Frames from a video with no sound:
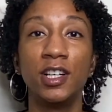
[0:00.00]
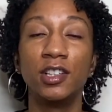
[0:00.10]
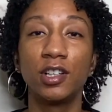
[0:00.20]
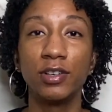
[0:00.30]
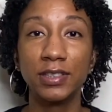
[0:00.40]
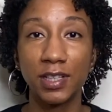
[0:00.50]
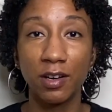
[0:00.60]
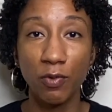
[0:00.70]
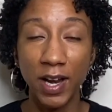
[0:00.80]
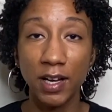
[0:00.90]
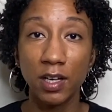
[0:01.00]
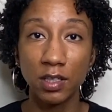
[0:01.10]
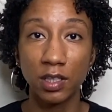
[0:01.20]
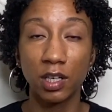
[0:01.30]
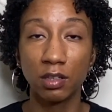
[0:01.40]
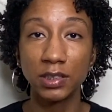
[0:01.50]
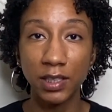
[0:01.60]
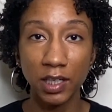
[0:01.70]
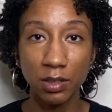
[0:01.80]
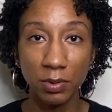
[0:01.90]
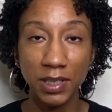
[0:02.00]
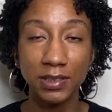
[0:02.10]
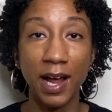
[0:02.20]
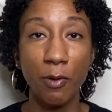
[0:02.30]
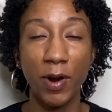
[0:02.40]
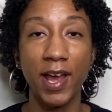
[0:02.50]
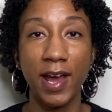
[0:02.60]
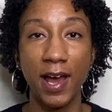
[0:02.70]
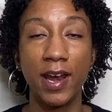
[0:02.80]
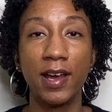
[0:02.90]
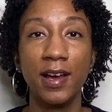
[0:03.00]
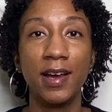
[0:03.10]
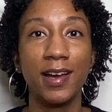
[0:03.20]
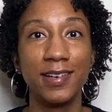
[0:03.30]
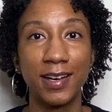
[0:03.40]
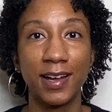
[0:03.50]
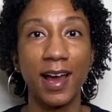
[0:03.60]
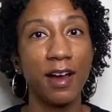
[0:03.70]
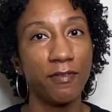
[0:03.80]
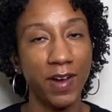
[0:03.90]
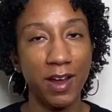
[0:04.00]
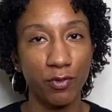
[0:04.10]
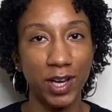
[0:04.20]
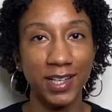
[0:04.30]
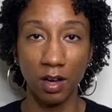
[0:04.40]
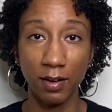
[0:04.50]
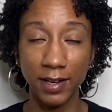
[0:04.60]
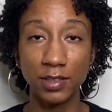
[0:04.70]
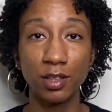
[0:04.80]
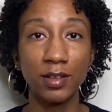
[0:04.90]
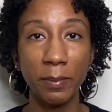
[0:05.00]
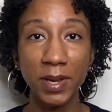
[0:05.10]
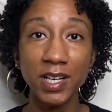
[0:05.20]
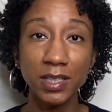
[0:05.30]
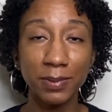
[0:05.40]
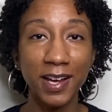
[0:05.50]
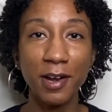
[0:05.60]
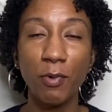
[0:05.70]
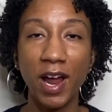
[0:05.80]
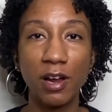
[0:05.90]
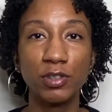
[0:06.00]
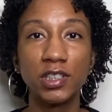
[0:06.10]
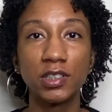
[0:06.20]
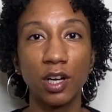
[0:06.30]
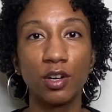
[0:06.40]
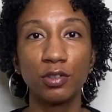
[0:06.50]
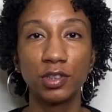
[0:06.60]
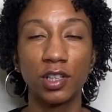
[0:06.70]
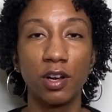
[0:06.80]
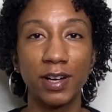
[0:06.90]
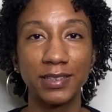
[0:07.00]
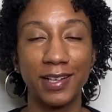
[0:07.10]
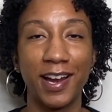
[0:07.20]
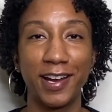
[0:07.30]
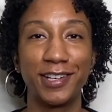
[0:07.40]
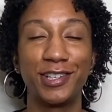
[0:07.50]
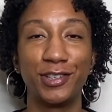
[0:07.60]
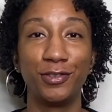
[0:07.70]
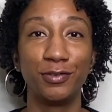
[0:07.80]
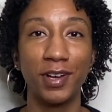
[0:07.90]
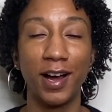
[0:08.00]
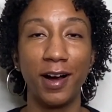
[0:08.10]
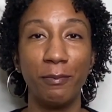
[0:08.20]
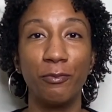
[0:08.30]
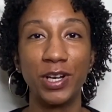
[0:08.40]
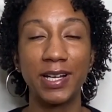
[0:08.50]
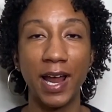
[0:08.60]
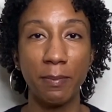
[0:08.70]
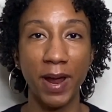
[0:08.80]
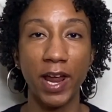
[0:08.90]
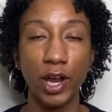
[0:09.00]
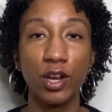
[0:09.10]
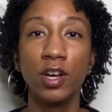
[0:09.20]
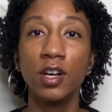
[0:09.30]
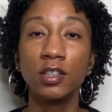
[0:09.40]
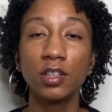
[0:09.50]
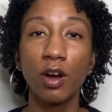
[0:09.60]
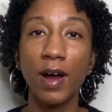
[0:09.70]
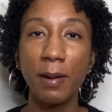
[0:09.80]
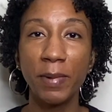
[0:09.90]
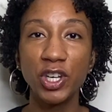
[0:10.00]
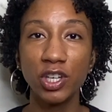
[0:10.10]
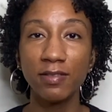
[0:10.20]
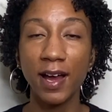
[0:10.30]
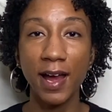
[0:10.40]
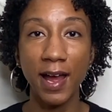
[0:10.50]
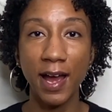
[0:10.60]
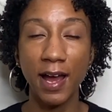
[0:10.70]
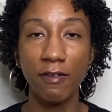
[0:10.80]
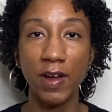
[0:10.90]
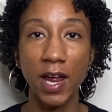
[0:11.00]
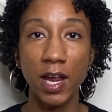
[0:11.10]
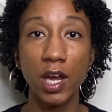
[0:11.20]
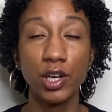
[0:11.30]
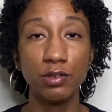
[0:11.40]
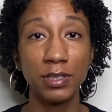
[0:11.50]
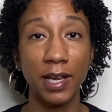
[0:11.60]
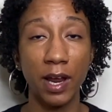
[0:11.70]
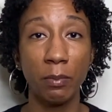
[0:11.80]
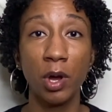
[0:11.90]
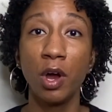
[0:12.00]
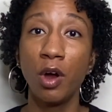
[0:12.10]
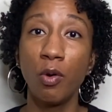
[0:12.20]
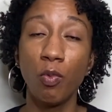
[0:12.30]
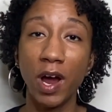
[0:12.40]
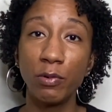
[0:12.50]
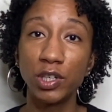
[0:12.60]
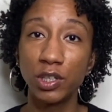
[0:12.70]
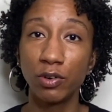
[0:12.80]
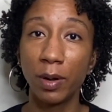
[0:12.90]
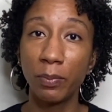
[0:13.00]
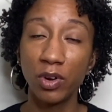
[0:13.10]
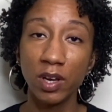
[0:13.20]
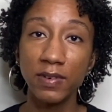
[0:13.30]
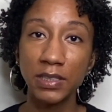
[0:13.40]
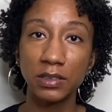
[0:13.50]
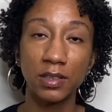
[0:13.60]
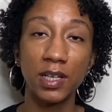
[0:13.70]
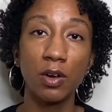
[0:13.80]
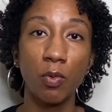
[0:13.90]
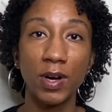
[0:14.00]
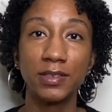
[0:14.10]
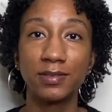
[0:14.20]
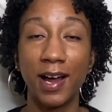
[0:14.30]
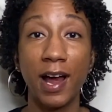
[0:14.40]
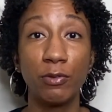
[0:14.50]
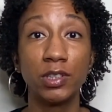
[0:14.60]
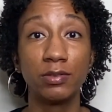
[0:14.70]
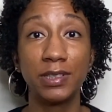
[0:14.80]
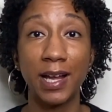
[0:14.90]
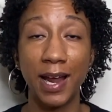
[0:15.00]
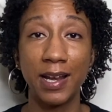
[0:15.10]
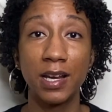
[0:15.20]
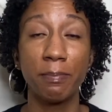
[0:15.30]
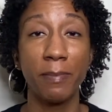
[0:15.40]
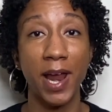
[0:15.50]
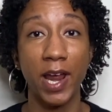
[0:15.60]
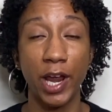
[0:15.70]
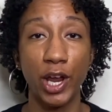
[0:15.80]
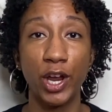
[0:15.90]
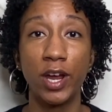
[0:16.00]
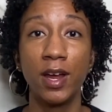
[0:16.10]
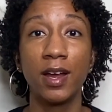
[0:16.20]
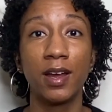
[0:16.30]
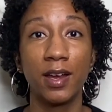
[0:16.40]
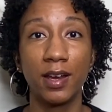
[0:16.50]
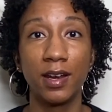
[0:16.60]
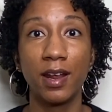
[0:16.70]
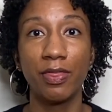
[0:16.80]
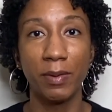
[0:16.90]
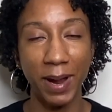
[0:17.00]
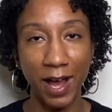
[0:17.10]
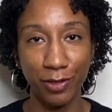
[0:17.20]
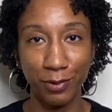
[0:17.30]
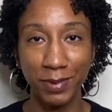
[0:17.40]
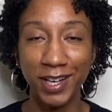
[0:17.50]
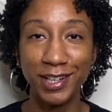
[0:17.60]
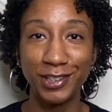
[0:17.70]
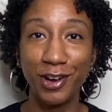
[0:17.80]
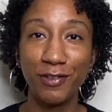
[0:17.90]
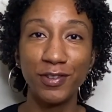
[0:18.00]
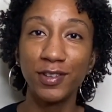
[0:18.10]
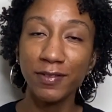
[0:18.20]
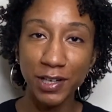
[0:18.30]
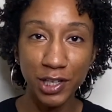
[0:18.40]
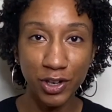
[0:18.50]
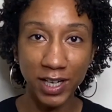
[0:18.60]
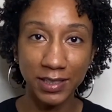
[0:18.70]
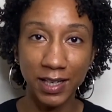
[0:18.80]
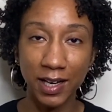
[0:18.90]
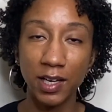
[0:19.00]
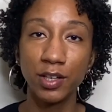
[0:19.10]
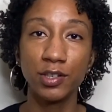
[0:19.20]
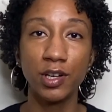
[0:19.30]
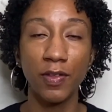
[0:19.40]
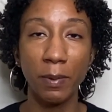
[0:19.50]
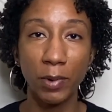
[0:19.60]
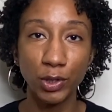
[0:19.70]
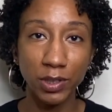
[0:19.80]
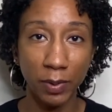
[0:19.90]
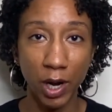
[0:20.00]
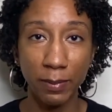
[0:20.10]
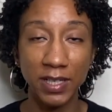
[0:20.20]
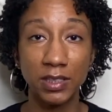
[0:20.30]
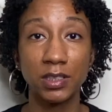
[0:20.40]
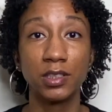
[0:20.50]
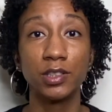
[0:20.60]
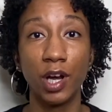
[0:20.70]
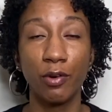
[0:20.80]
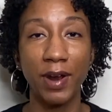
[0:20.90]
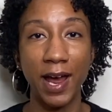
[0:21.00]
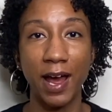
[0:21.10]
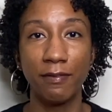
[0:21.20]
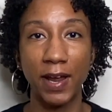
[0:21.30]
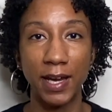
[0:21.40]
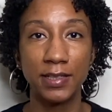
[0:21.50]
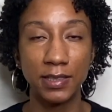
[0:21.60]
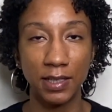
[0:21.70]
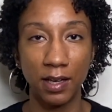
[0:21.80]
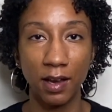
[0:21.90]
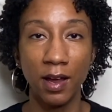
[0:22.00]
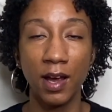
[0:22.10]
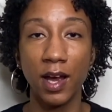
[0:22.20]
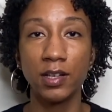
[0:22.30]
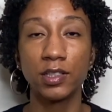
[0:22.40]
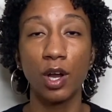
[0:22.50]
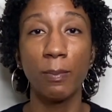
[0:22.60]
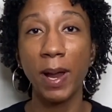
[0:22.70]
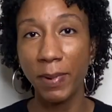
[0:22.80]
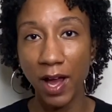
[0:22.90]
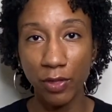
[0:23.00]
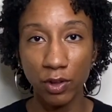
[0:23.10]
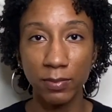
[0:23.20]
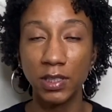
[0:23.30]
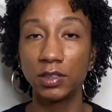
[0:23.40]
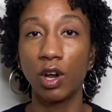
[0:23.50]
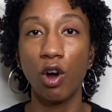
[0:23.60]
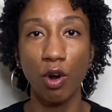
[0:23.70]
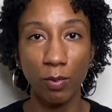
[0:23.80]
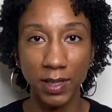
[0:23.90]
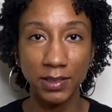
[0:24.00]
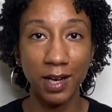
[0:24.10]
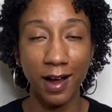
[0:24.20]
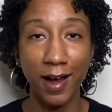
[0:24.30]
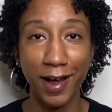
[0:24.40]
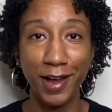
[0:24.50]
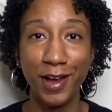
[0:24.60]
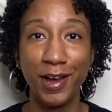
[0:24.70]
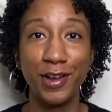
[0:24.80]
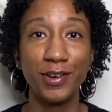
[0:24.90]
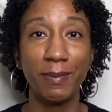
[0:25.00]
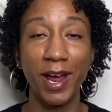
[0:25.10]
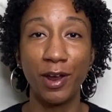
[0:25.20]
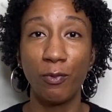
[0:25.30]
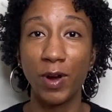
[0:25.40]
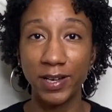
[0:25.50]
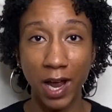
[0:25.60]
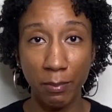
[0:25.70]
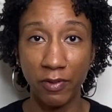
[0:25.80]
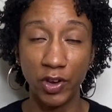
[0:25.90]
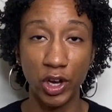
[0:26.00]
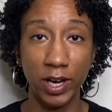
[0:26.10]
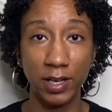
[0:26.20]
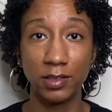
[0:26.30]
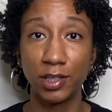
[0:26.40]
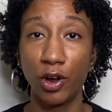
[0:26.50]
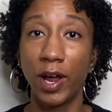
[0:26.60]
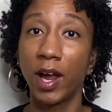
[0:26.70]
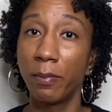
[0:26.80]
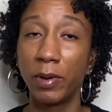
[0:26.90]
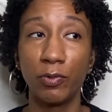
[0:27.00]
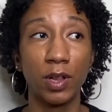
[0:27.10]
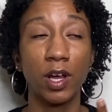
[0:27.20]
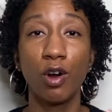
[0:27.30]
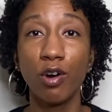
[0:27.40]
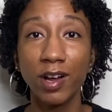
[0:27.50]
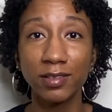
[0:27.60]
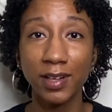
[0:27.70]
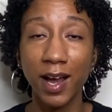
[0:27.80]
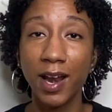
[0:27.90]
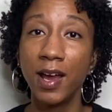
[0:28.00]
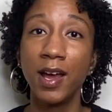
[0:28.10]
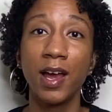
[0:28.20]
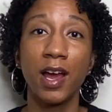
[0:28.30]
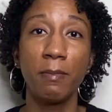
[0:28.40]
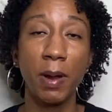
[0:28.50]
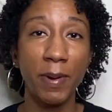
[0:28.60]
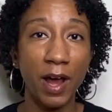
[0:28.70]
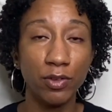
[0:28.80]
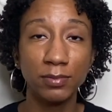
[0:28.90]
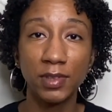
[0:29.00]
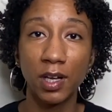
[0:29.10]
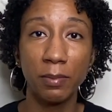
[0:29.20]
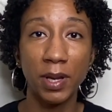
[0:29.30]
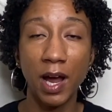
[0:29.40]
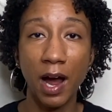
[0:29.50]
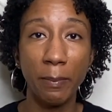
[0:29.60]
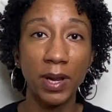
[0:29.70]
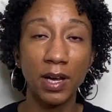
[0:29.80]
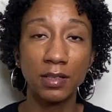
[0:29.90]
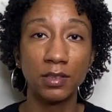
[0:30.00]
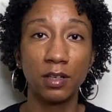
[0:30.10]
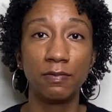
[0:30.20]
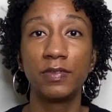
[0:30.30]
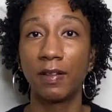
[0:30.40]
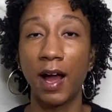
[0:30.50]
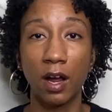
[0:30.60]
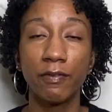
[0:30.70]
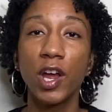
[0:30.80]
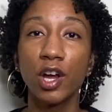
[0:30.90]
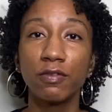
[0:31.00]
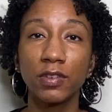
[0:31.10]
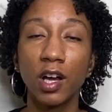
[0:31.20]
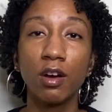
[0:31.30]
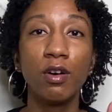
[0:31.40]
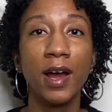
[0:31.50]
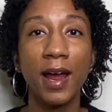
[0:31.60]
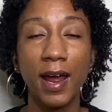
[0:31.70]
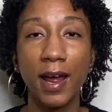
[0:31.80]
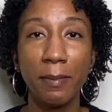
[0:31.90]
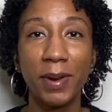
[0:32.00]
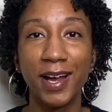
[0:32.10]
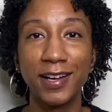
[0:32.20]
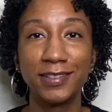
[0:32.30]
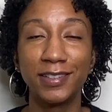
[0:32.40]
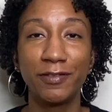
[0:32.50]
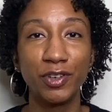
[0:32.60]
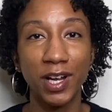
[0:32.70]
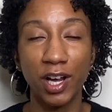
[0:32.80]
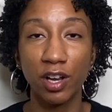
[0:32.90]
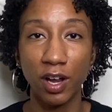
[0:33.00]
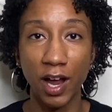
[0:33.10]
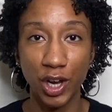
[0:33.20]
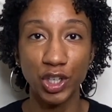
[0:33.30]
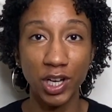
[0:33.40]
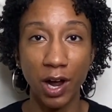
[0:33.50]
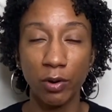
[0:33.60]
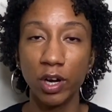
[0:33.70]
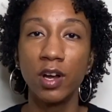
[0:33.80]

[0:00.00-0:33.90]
so instead of waiting until 6 weeks, I went ahead and did it at 5 weeks. Okay, so let me explain why I was so excited to retighten my hair. So I mentioned that I have a new setup. What I was doing previously was that I was retightening my hair in the bathroom. So if you live in New York City, you know that most apartments don't have AC, and so my bathroom is always hot no matter what time of year it is. So it can be really cold outside and my bathroom's going to be hot because of the lack of airflow and because if you take a hot shower,